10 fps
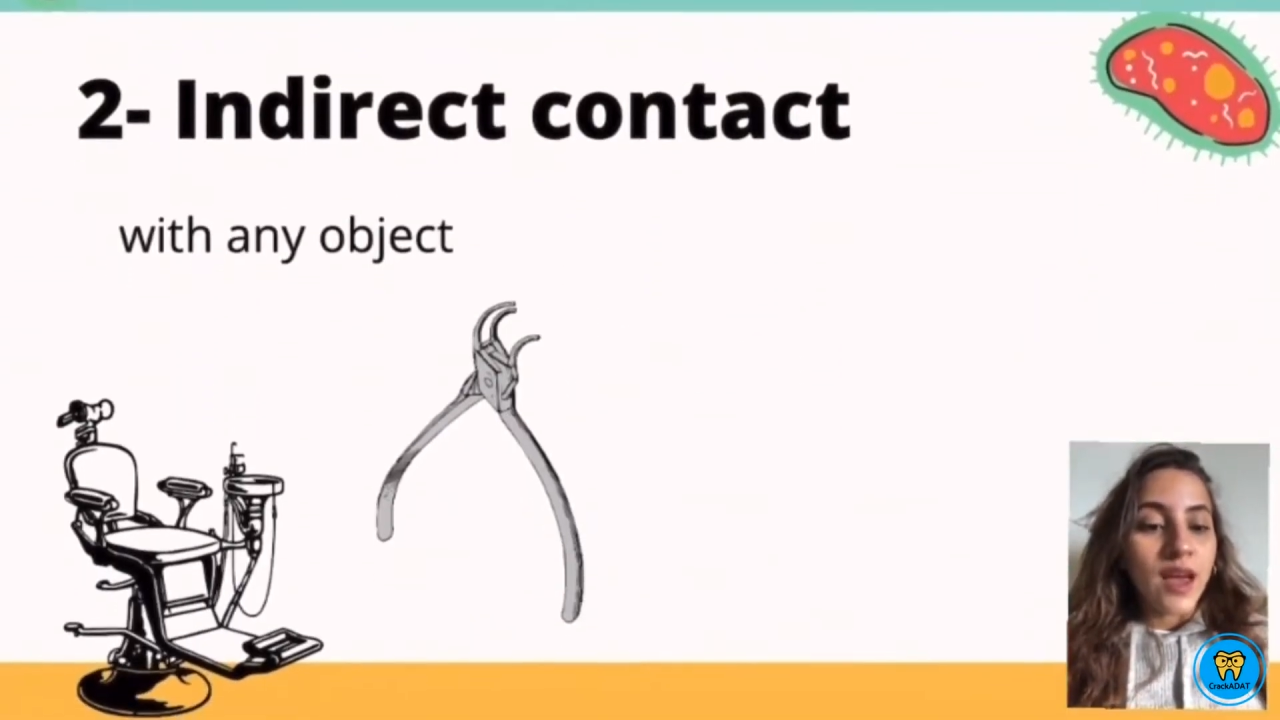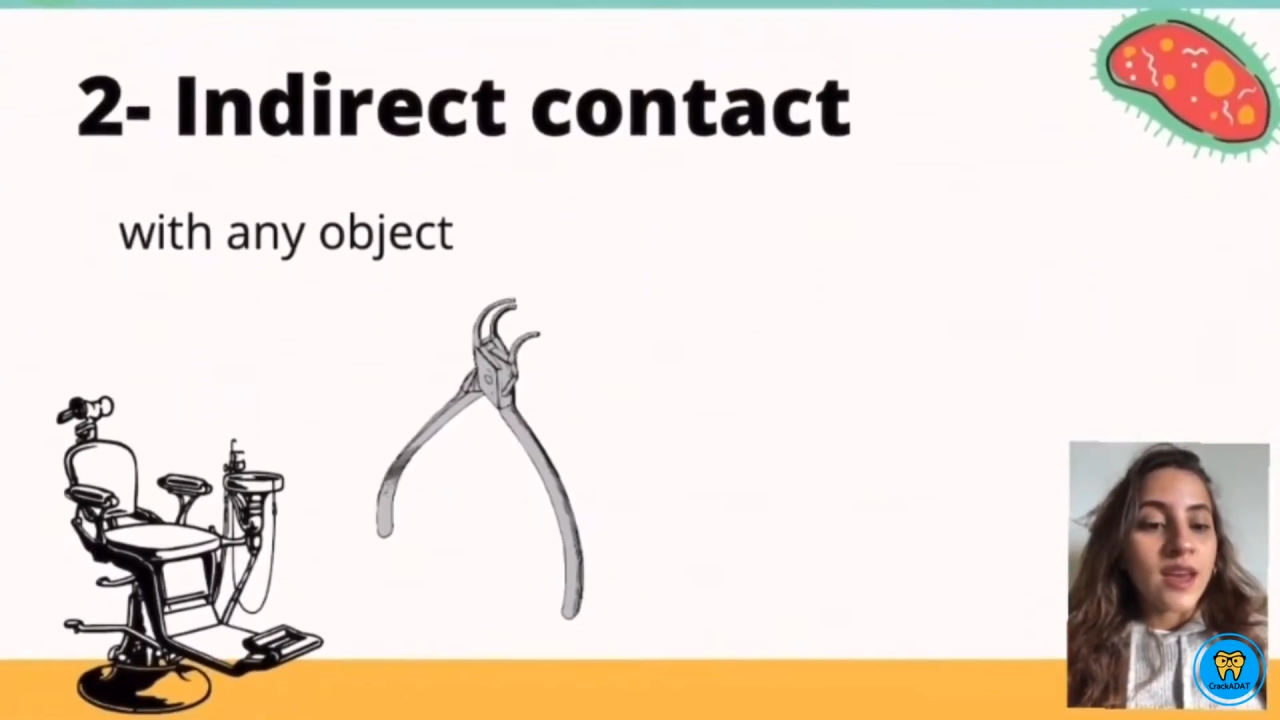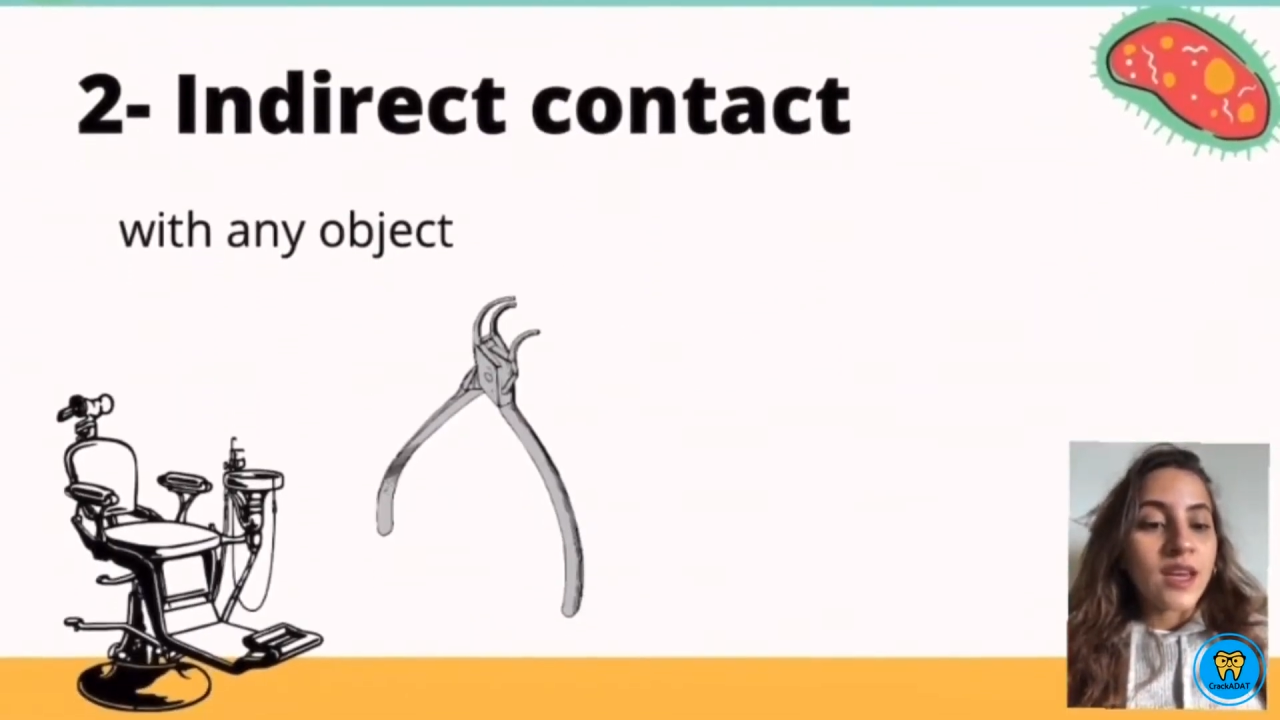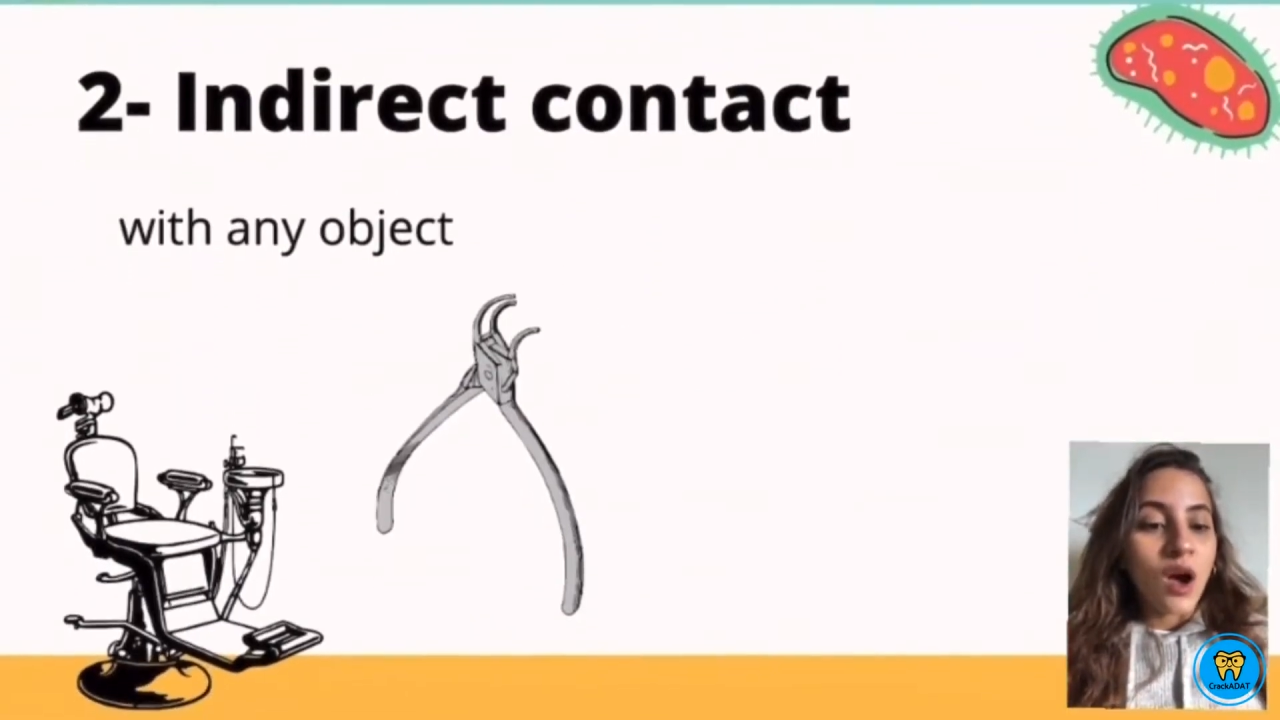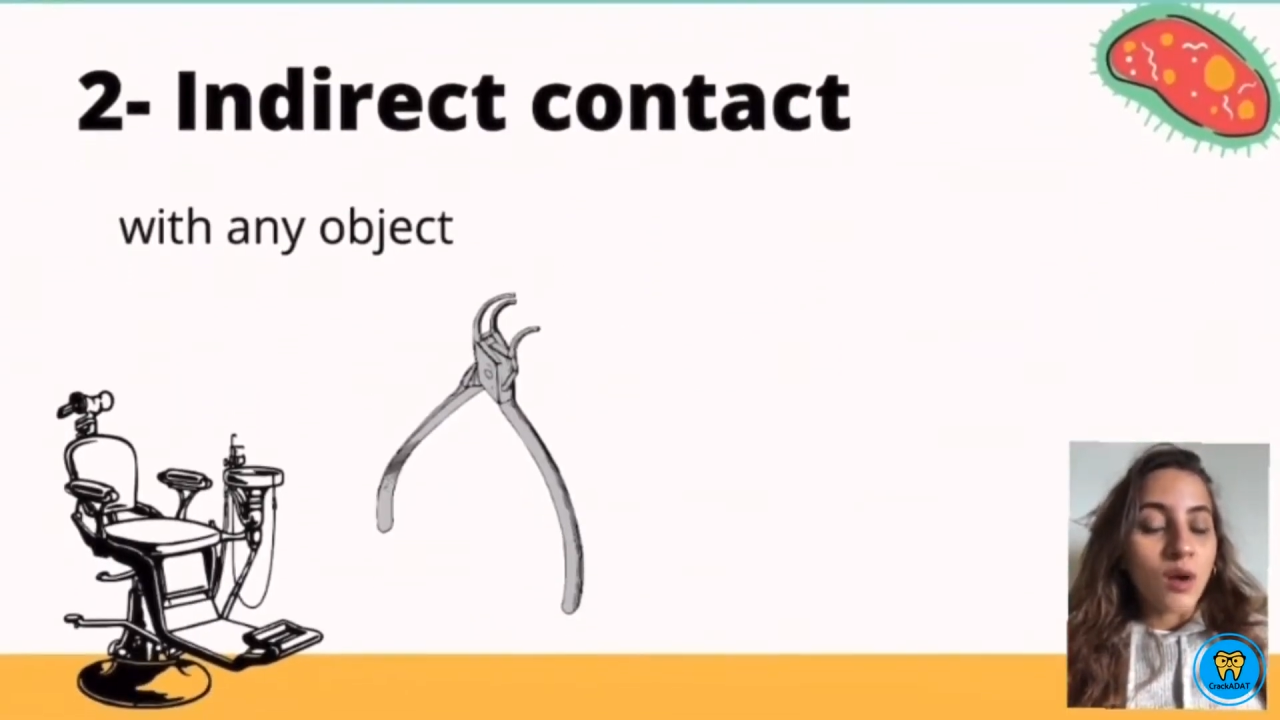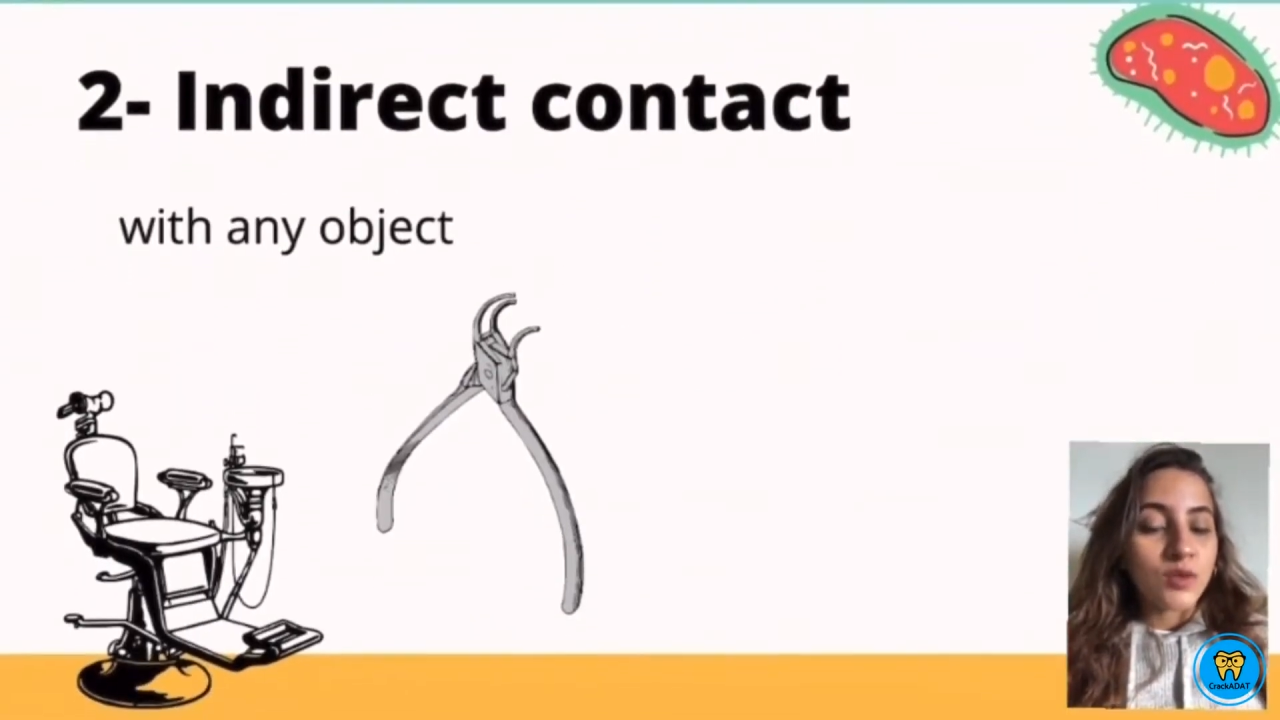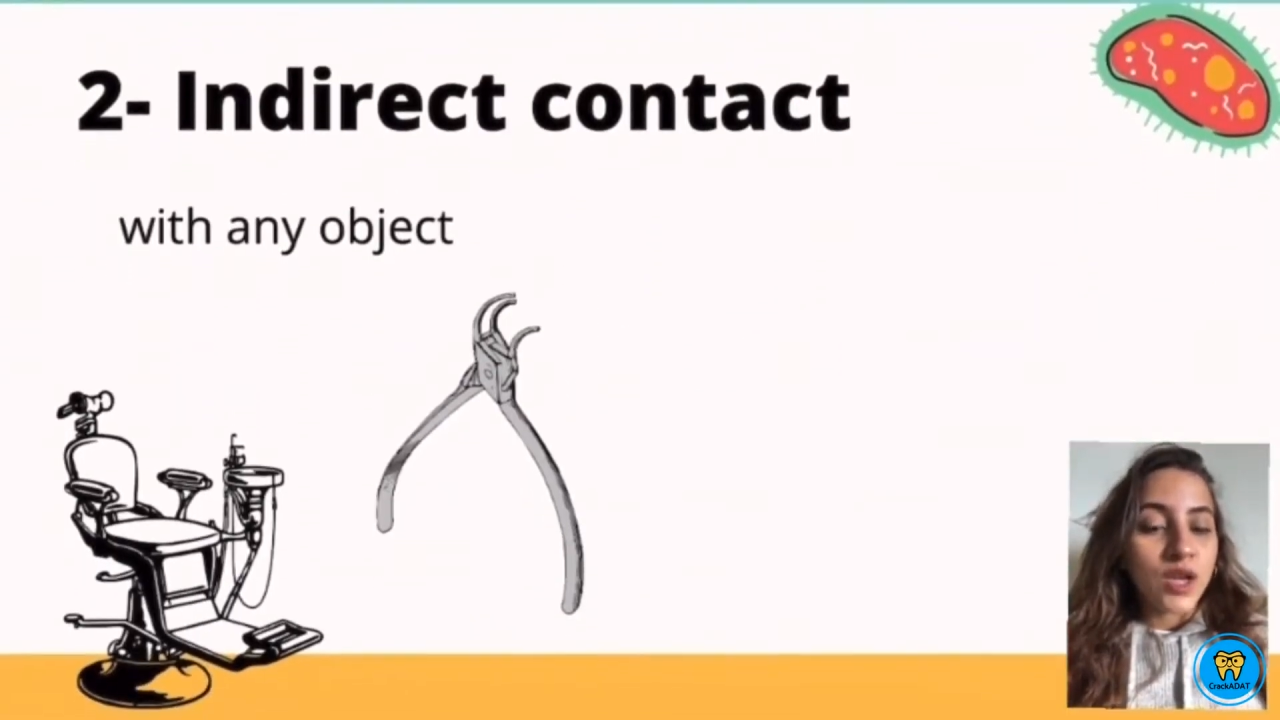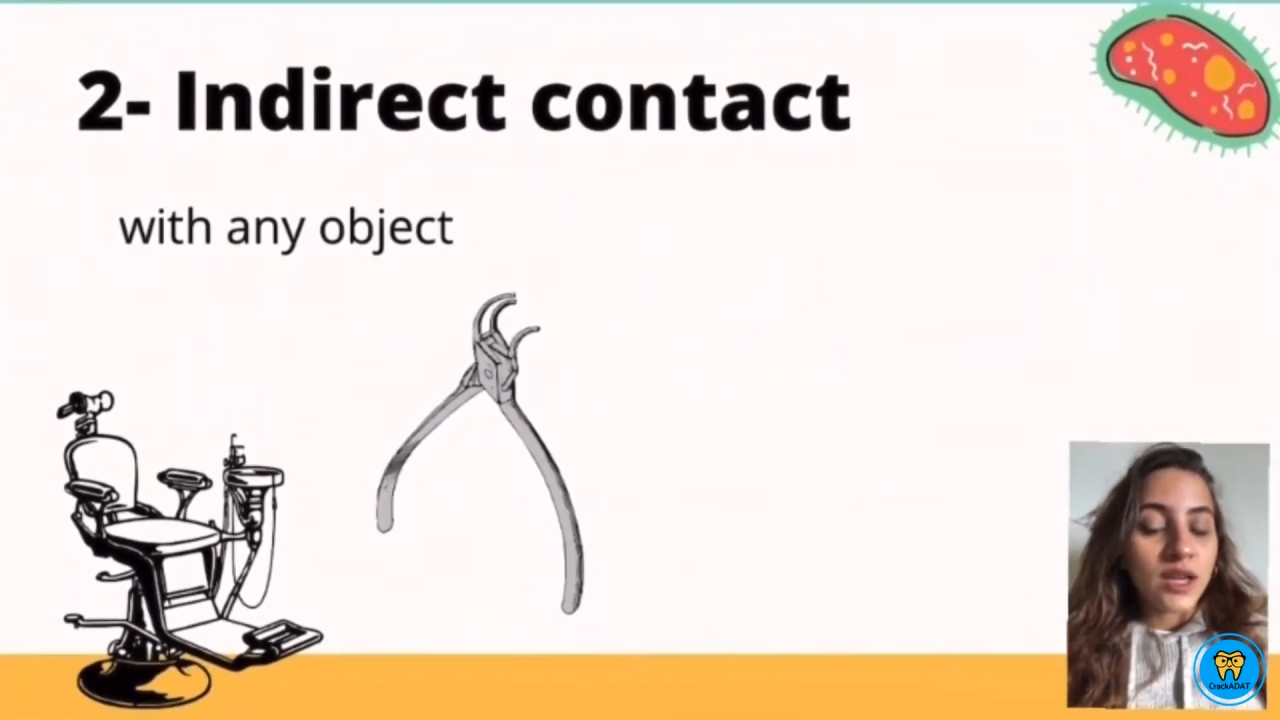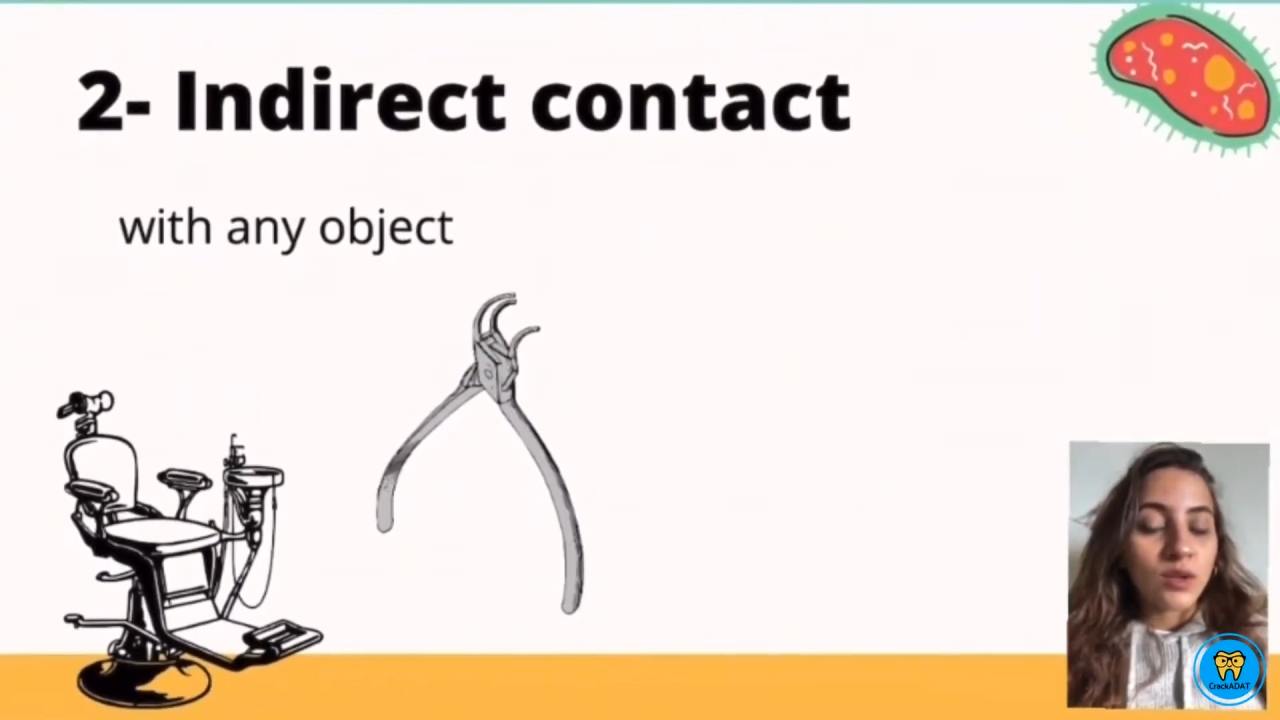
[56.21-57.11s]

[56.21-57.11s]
any object